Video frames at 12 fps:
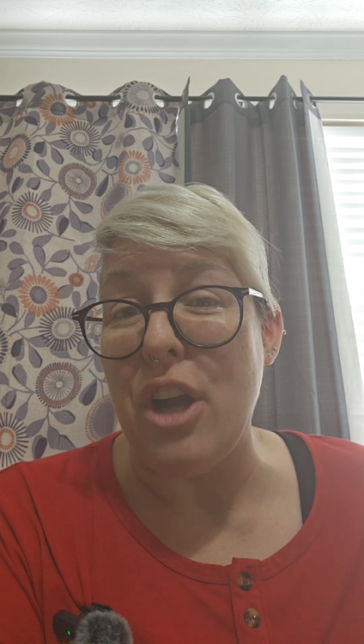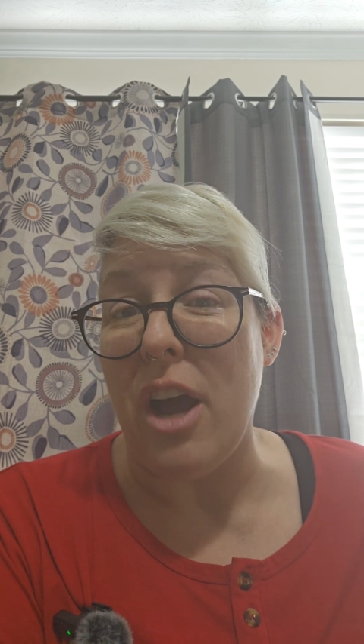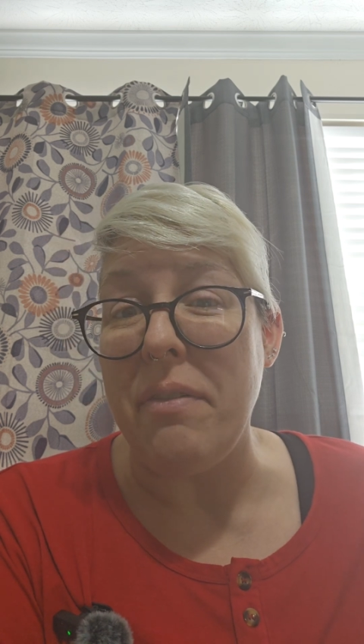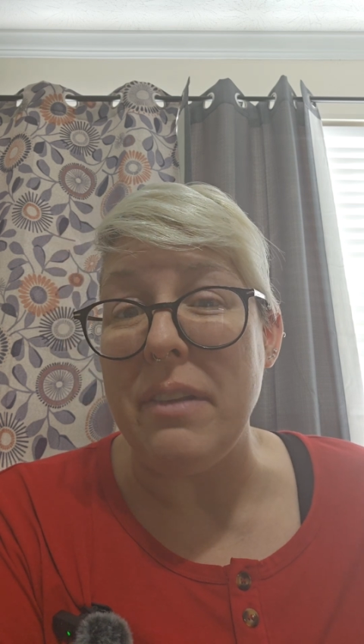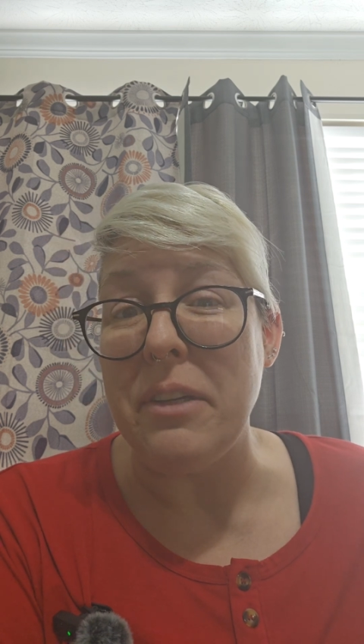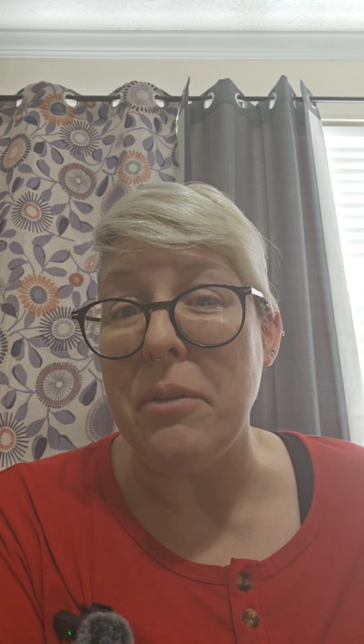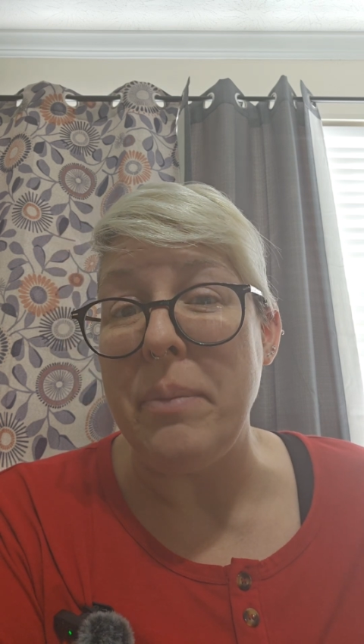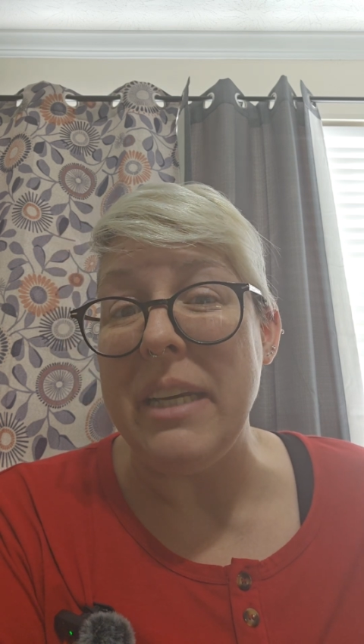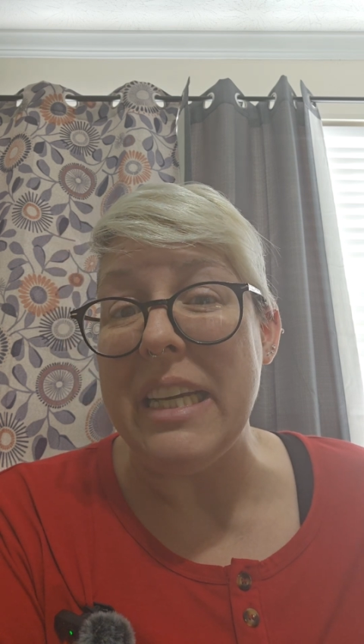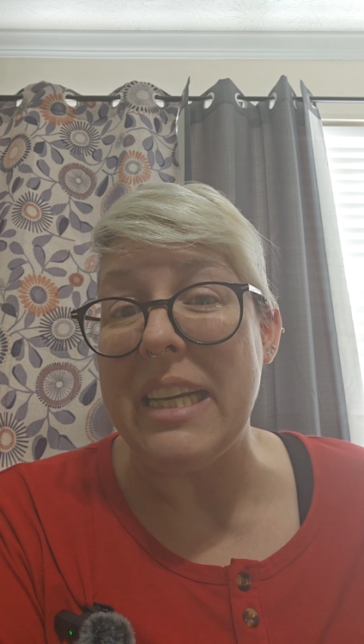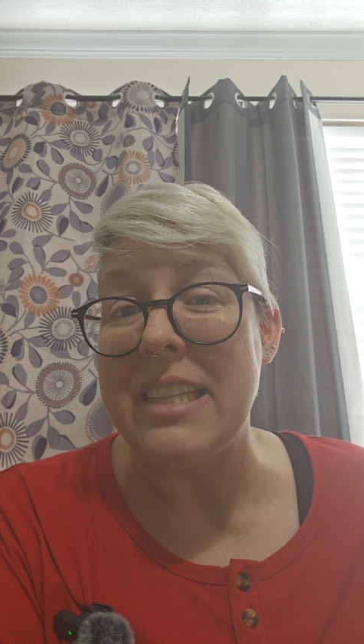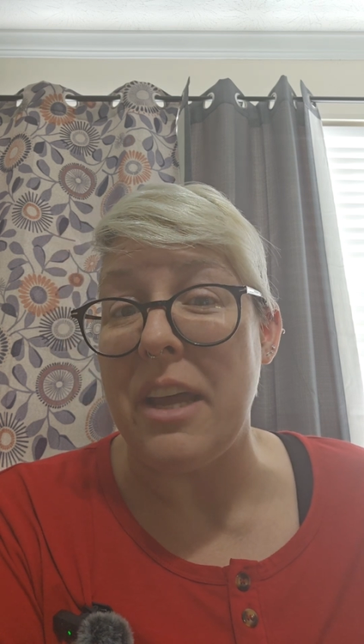it off a little
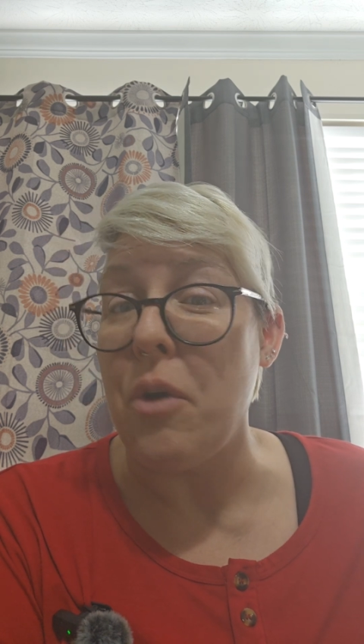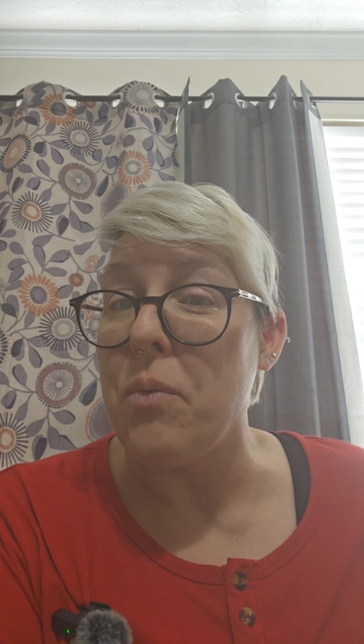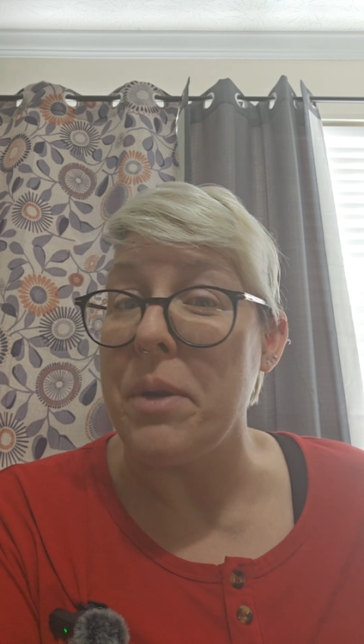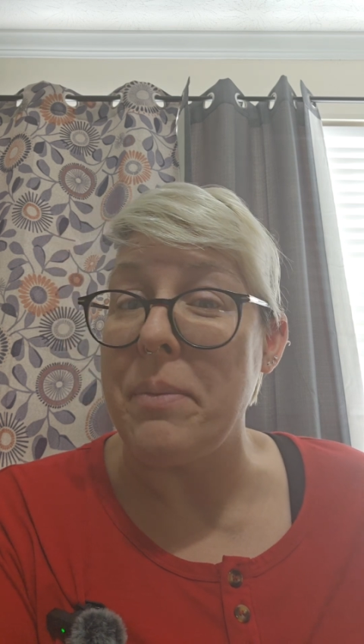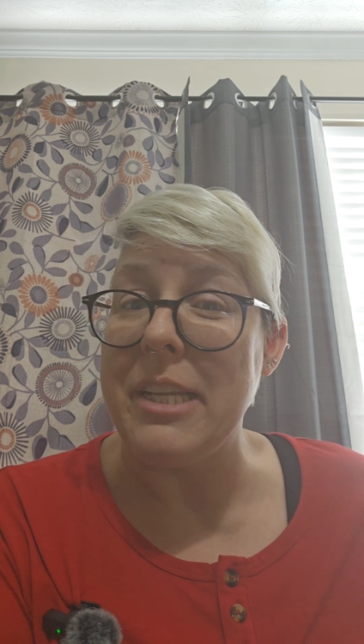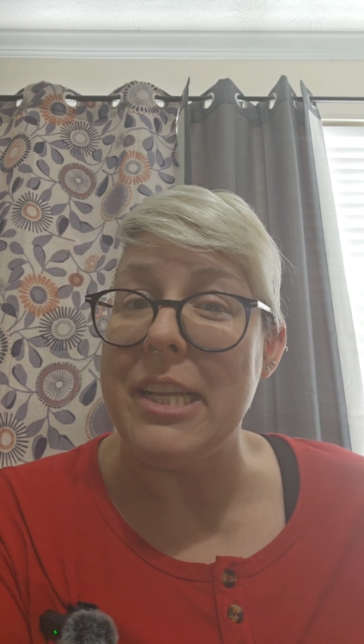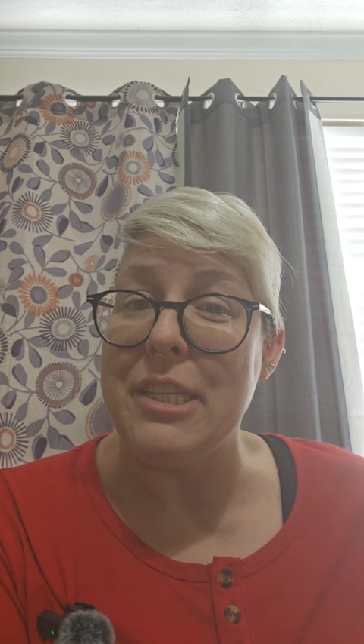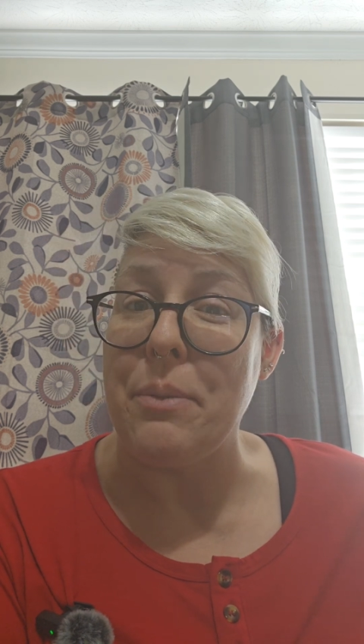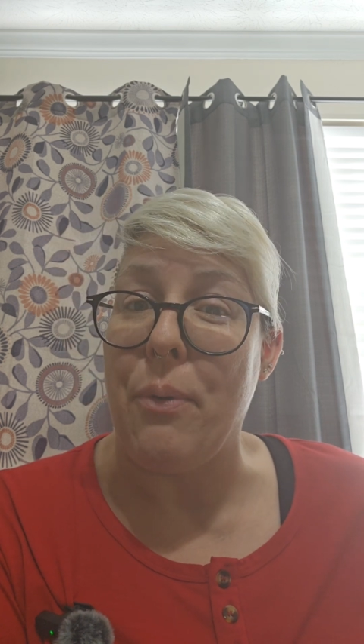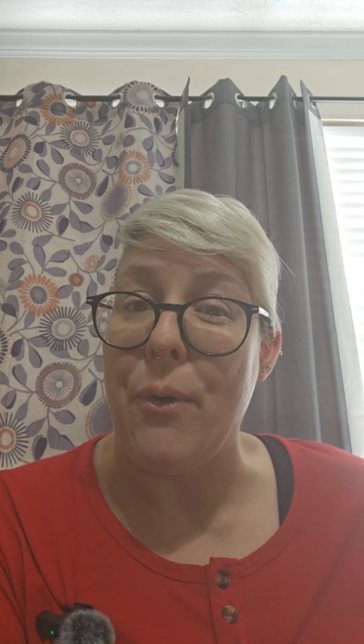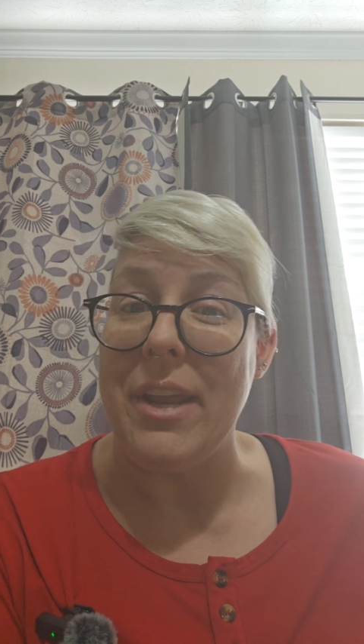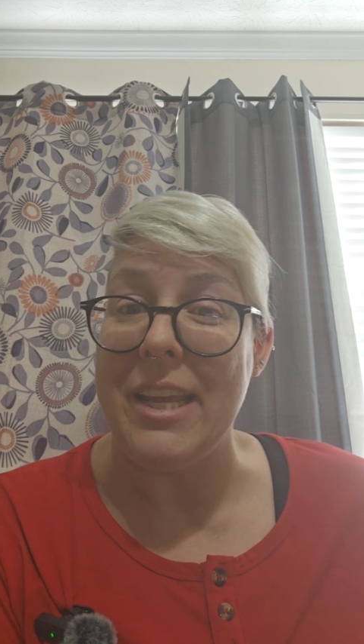bit because I don't want to be
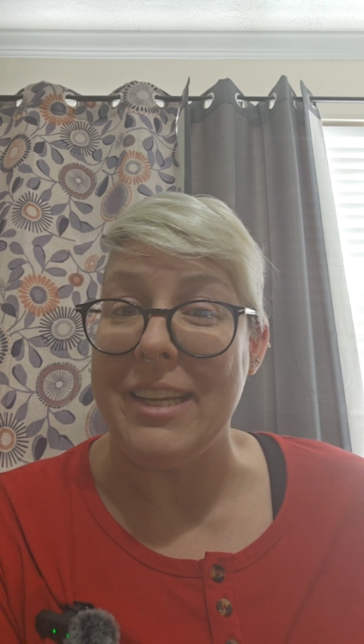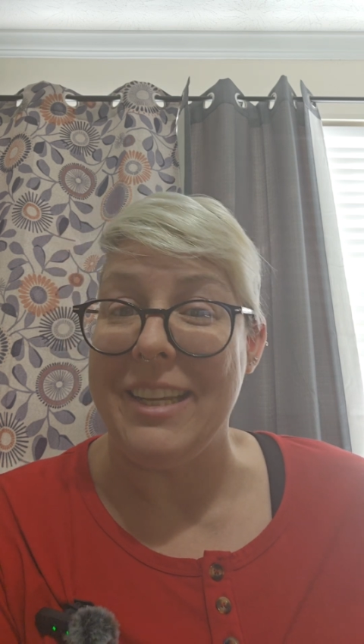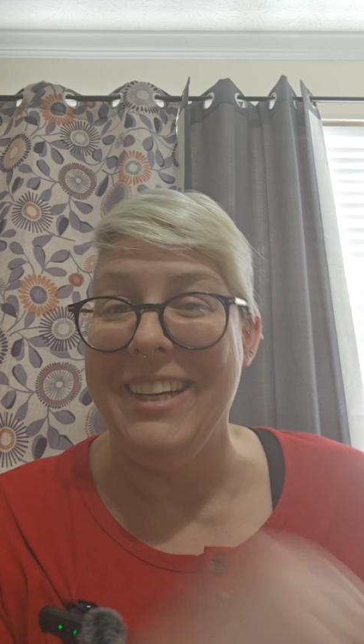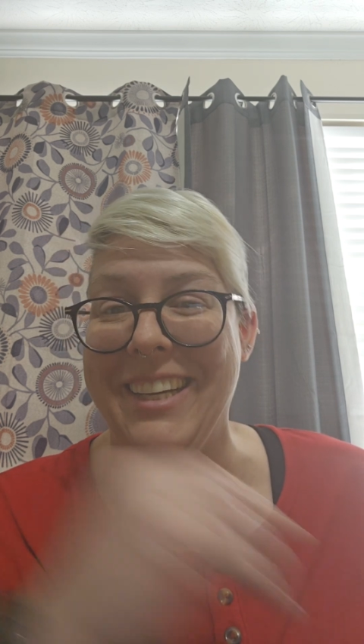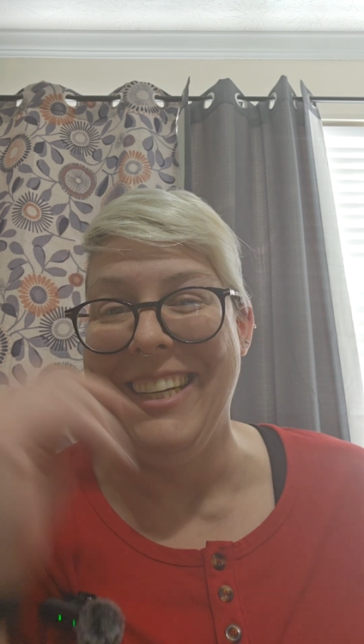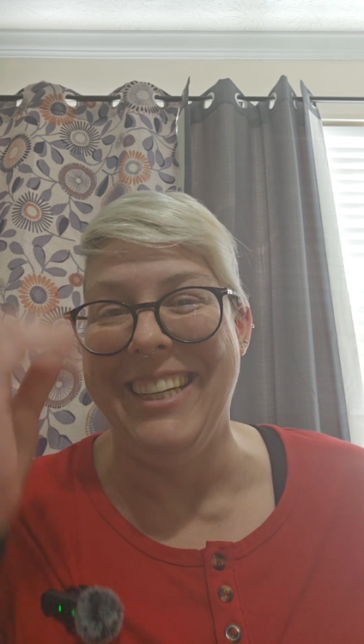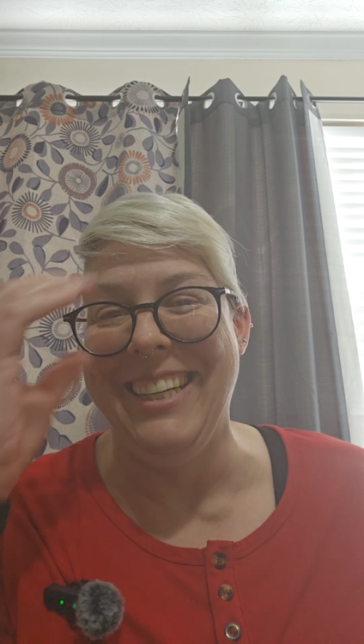disappointed